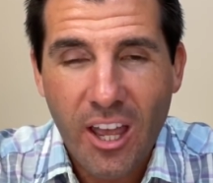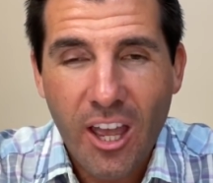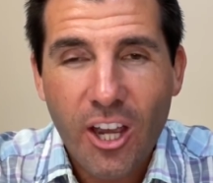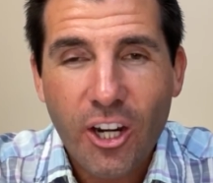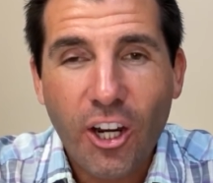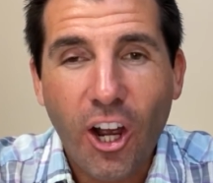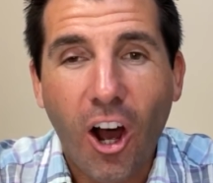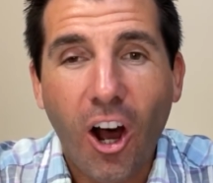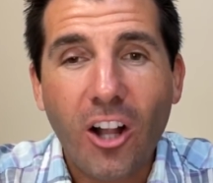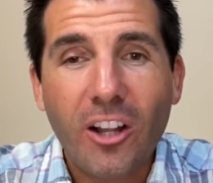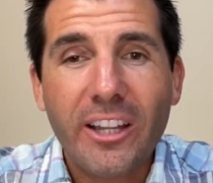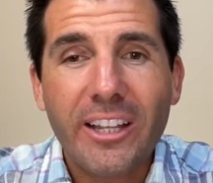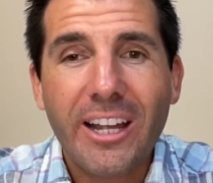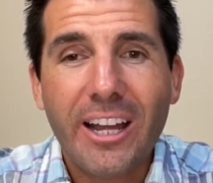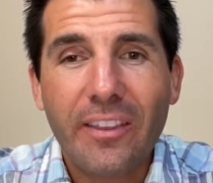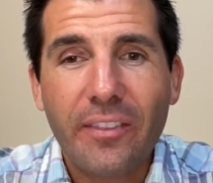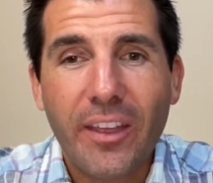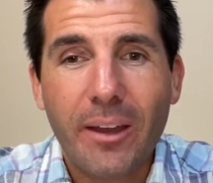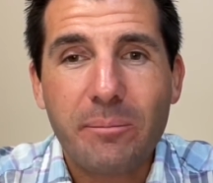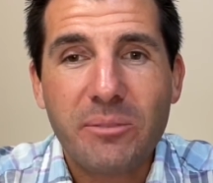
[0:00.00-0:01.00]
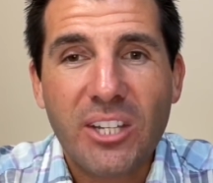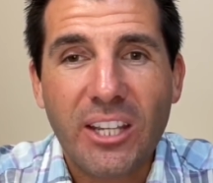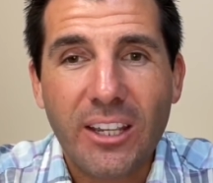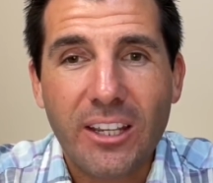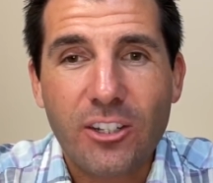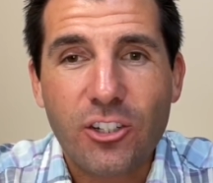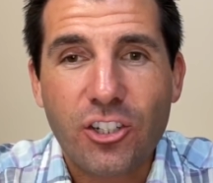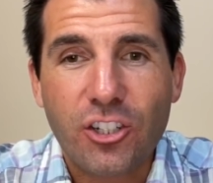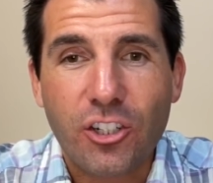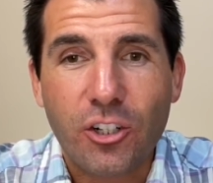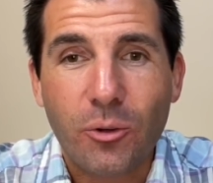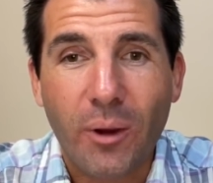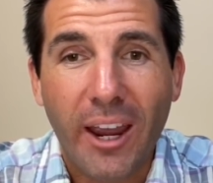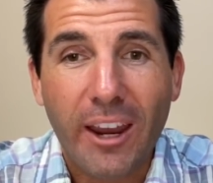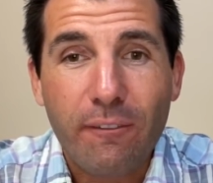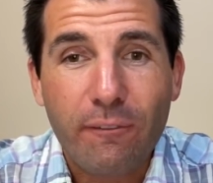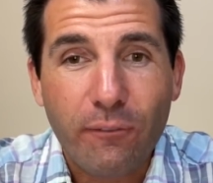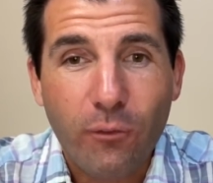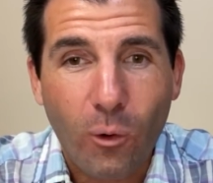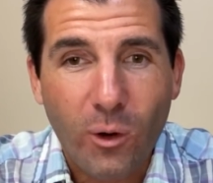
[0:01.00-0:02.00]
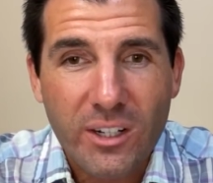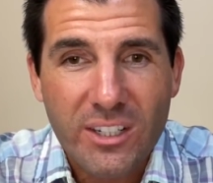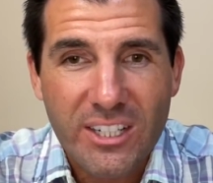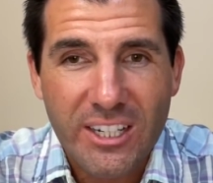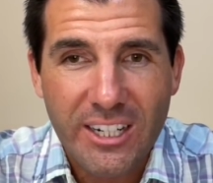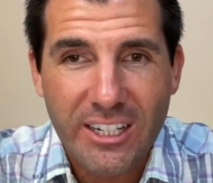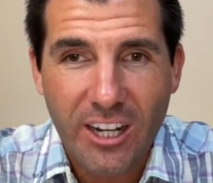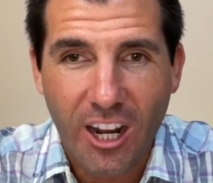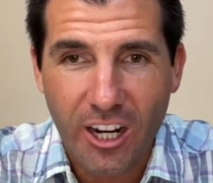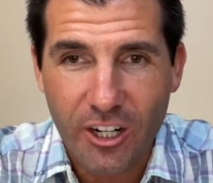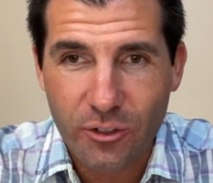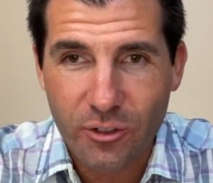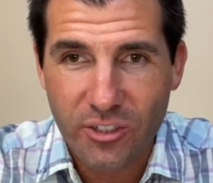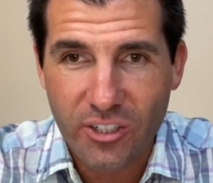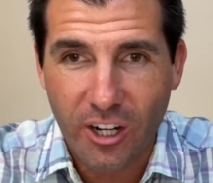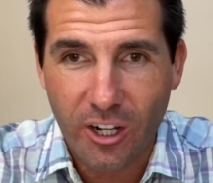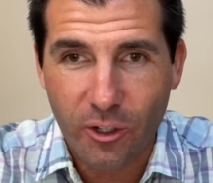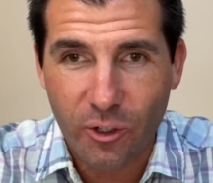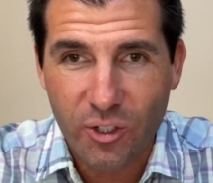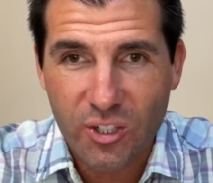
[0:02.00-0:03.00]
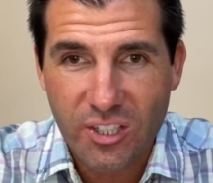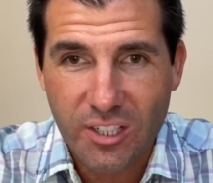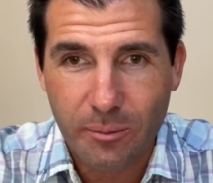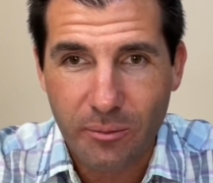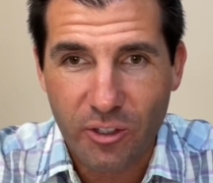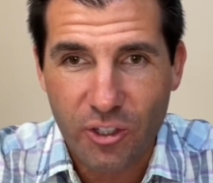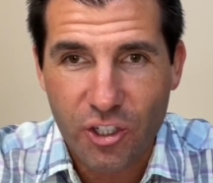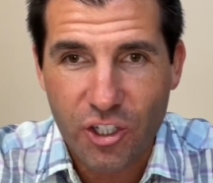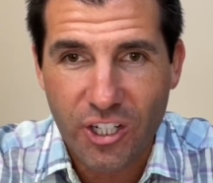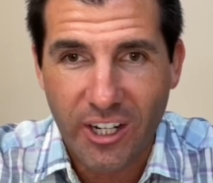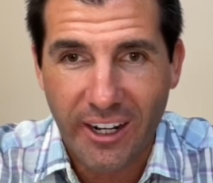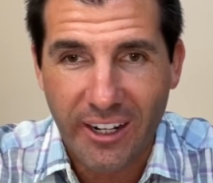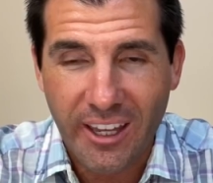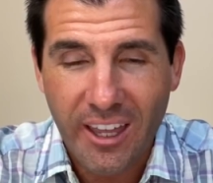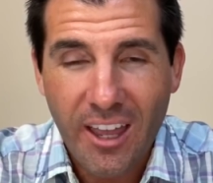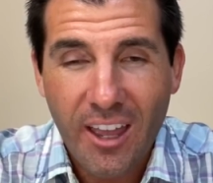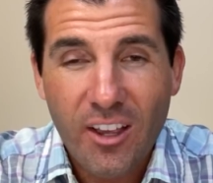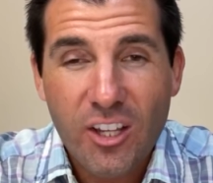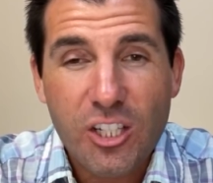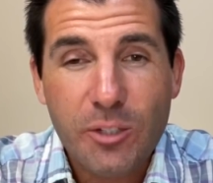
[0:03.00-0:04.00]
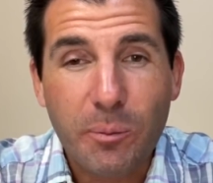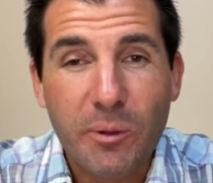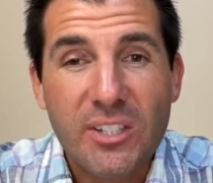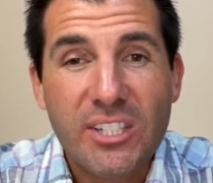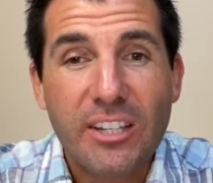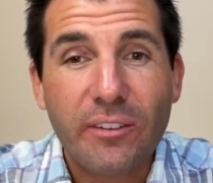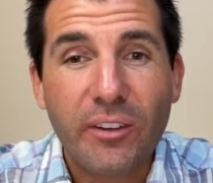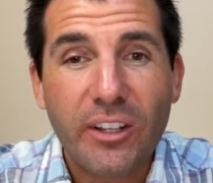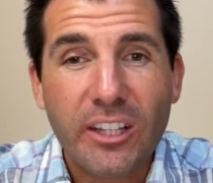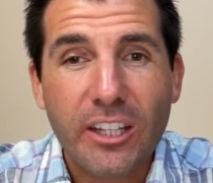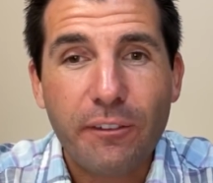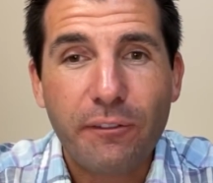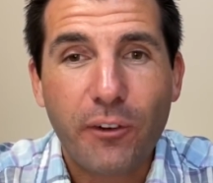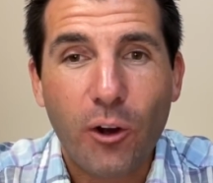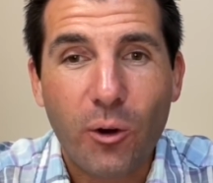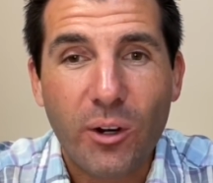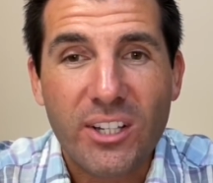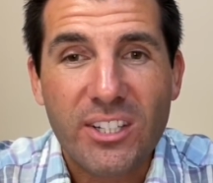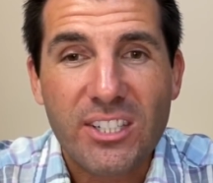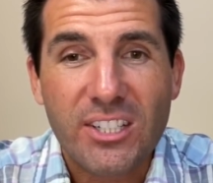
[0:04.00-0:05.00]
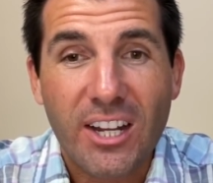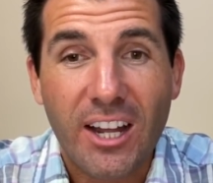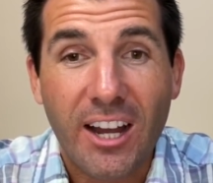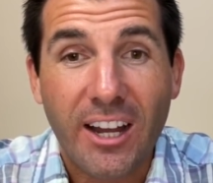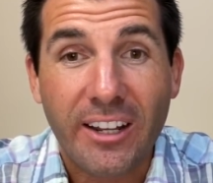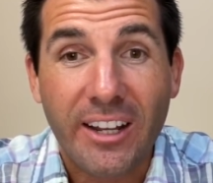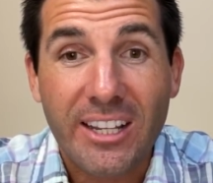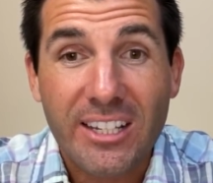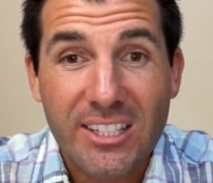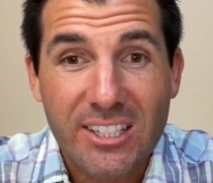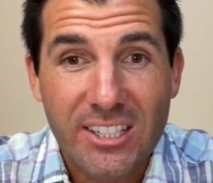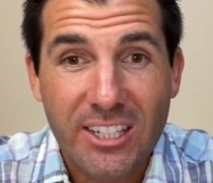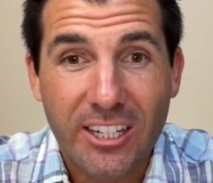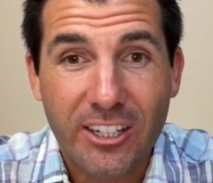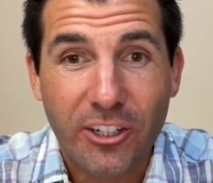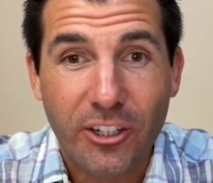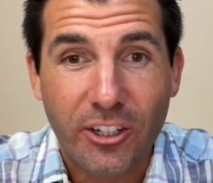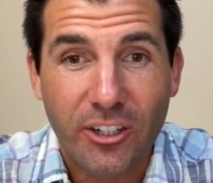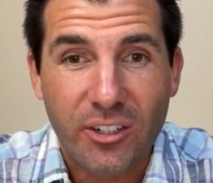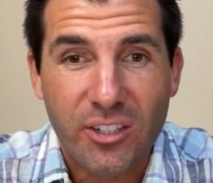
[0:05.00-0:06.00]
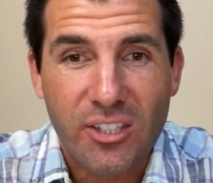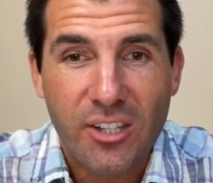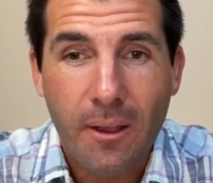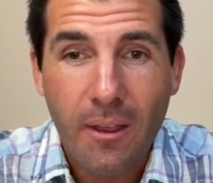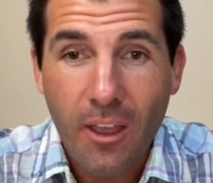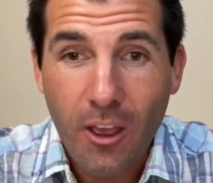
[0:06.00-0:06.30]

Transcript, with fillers: calling on them to issue a $1,400 stimulus check specifically focused on seniors.